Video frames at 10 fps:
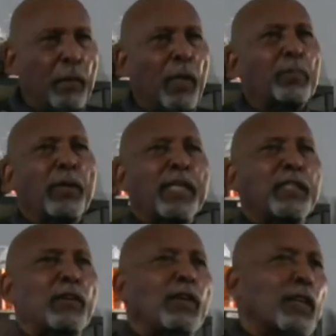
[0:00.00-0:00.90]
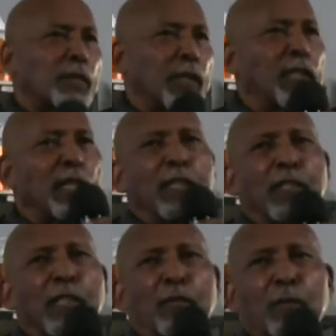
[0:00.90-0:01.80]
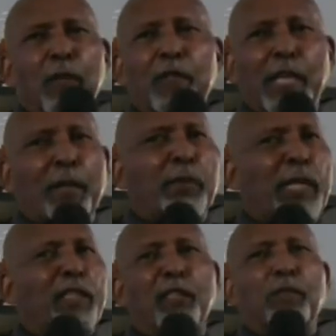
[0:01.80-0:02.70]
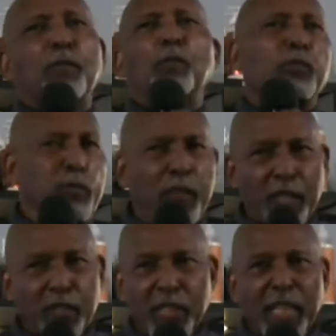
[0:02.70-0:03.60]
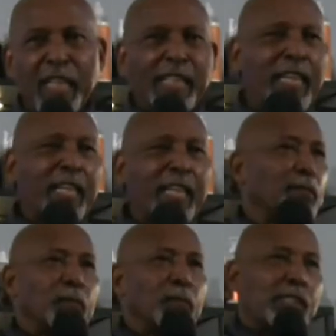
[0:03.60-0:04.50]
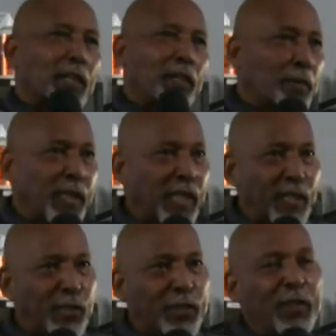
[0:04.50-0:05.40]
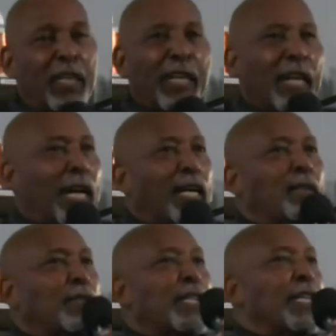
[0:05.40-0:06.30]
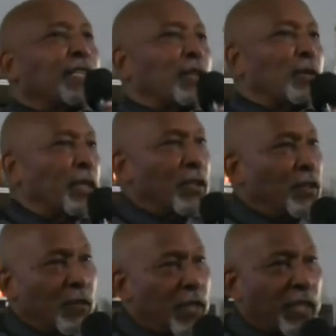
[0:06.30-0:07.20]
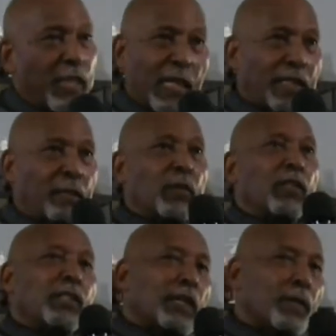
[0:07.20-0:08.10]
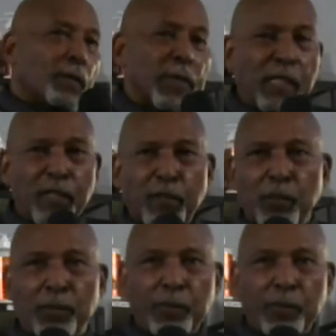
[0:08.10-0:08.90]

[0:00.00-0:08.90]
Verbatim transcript: I practice all of them. You can learn a little something from everything. I practice the voodoo tradition. They got some good stuff up in there too. I even look at the Christian tradition. They got some good stuff up in there too.